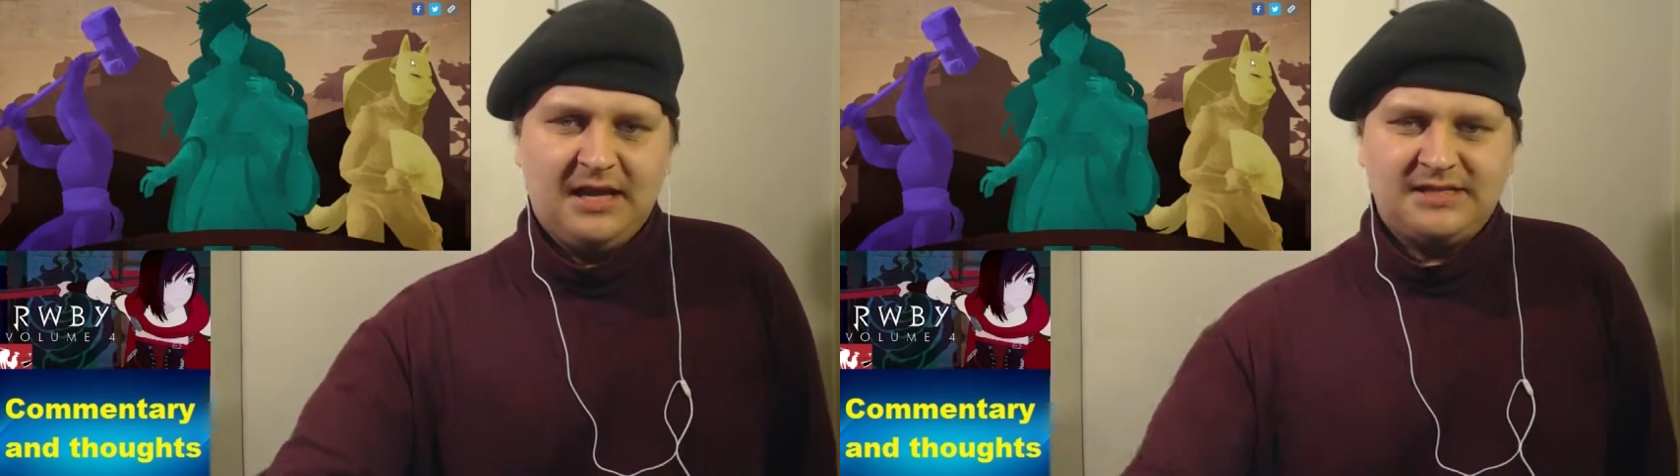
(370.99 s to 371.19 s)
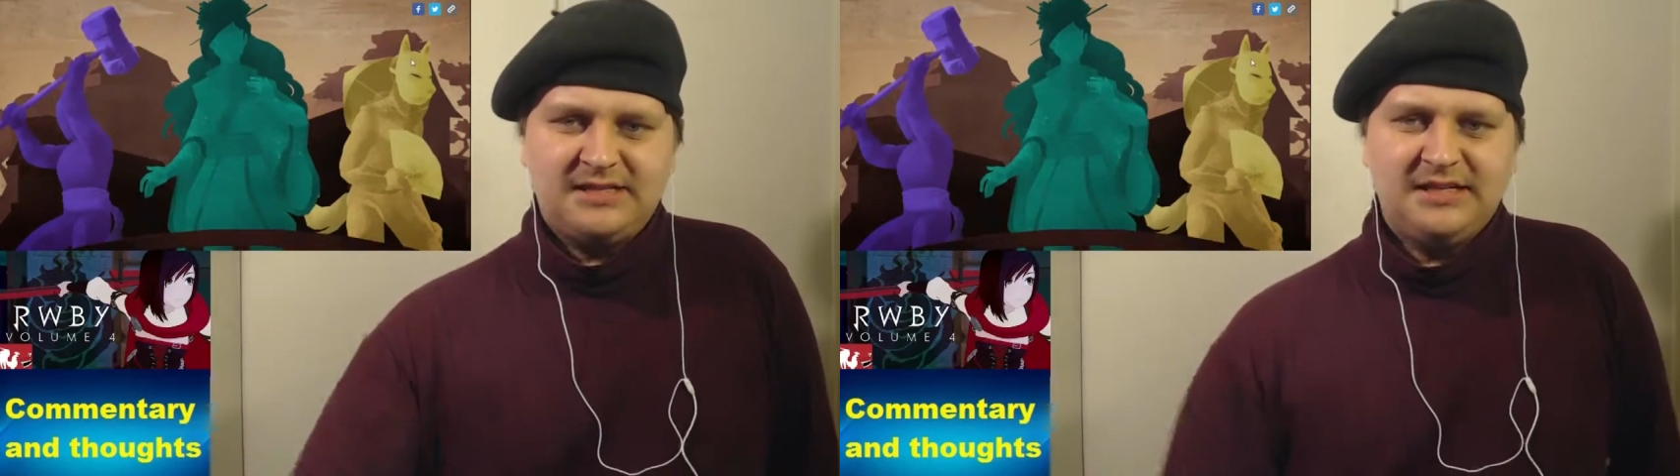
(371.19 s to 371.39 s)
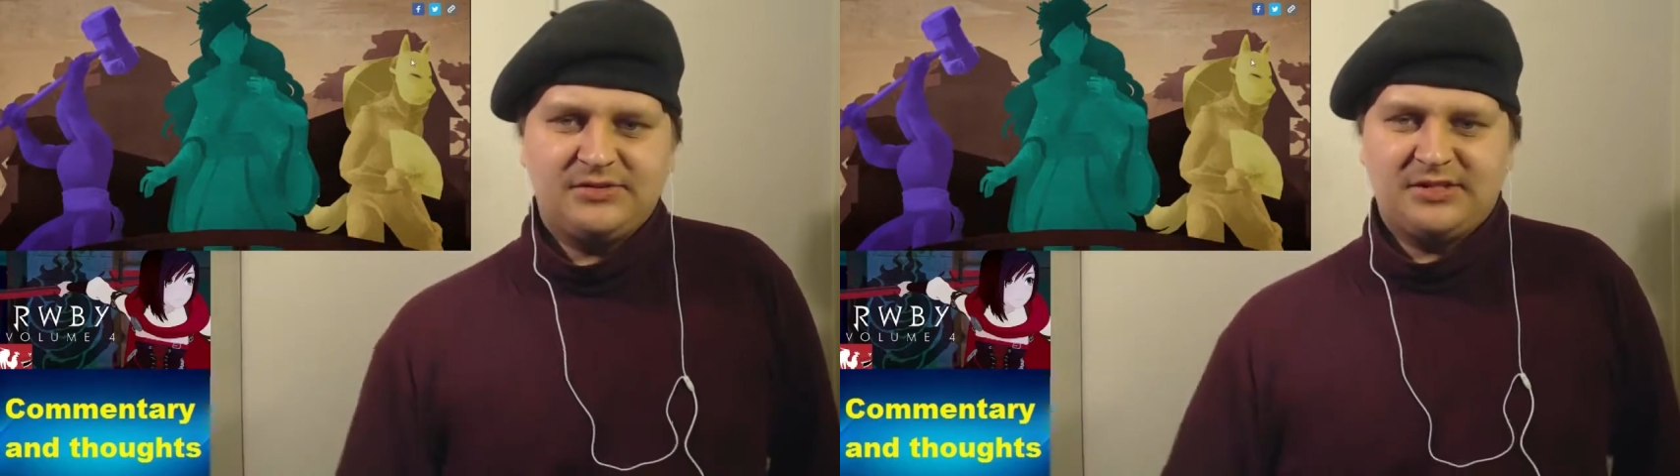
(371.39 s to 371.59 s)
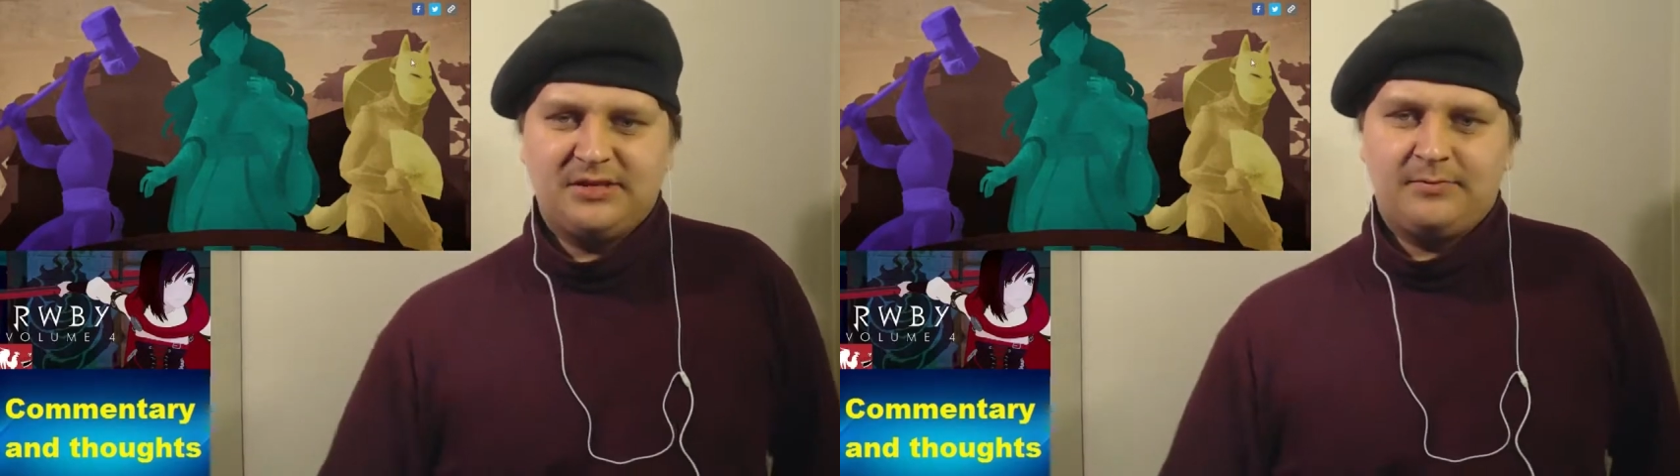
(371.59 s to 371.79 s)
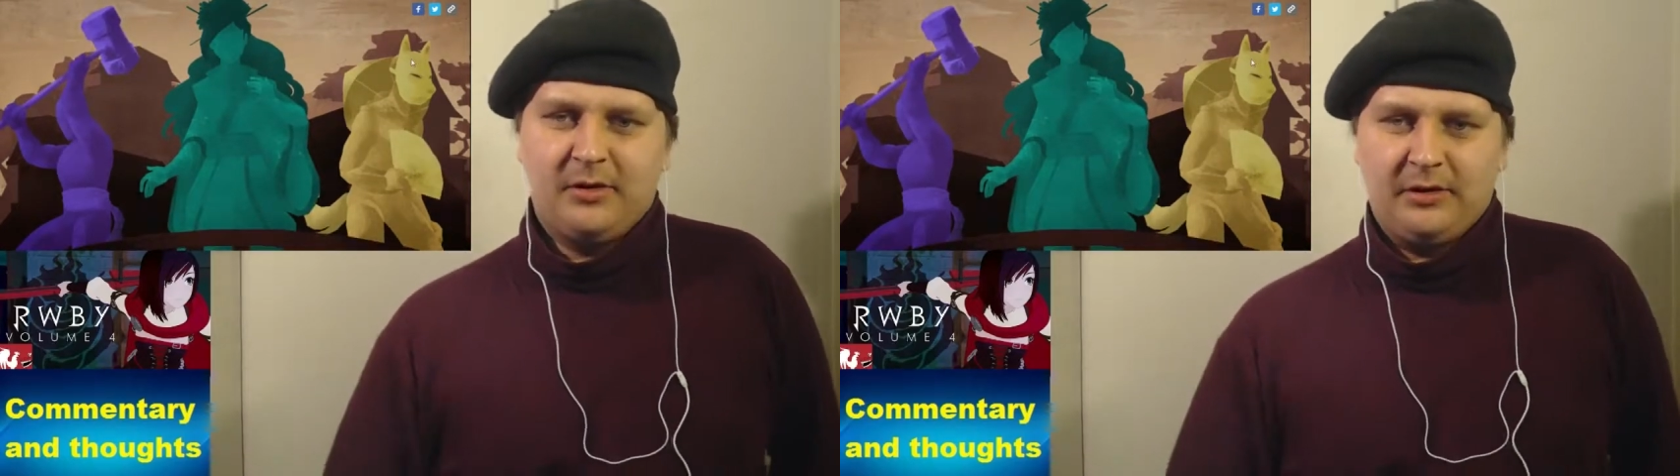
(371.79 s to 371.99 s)
that's an
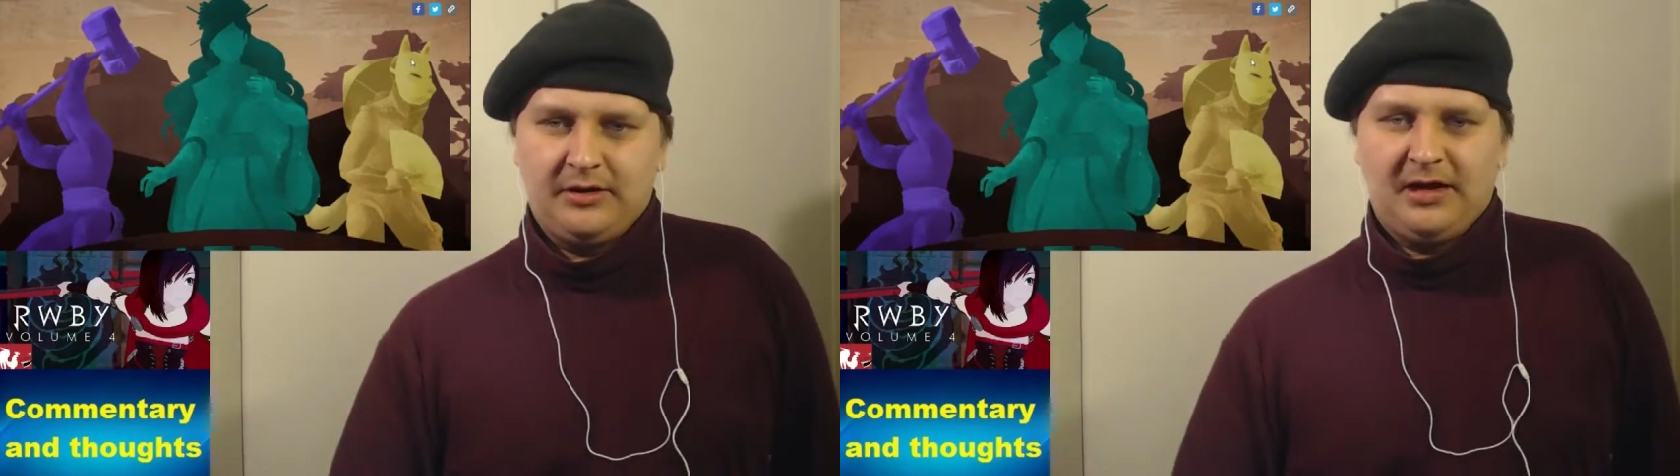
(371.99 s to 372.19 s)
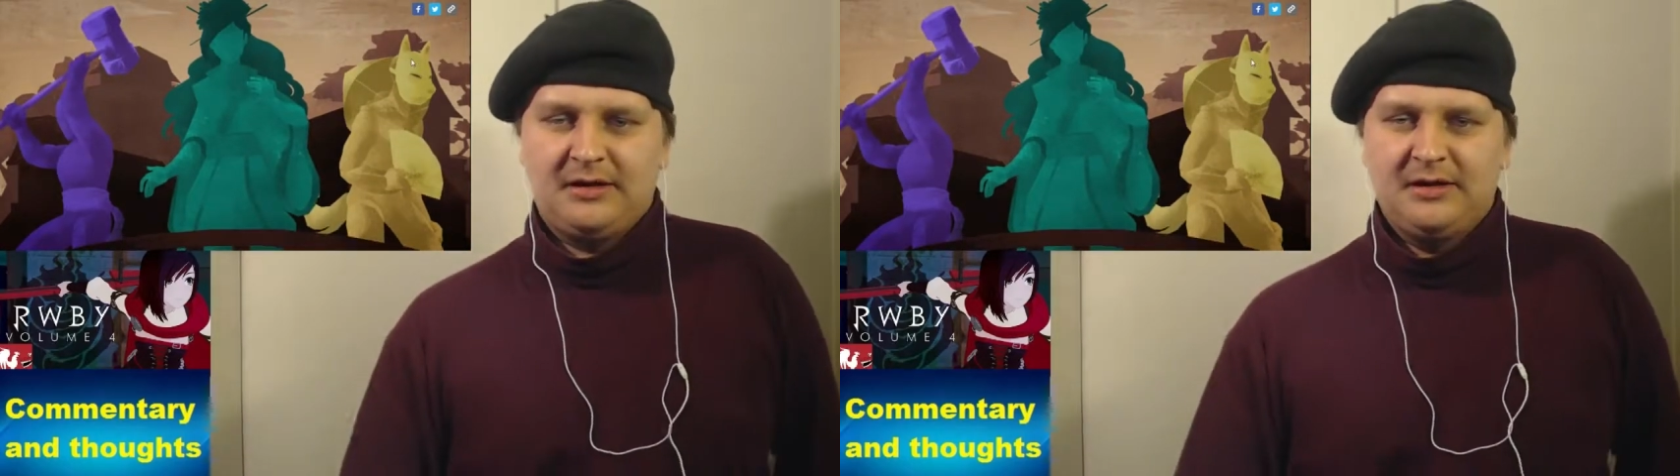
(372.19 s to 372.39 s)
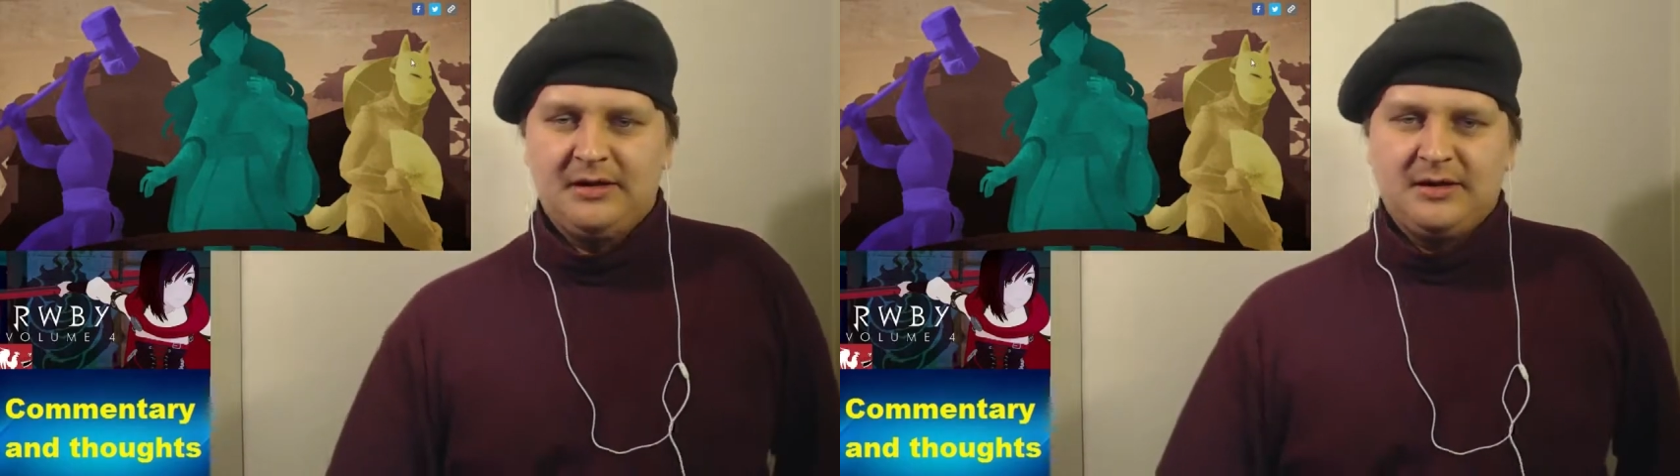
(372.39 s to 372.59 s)
interesting point, like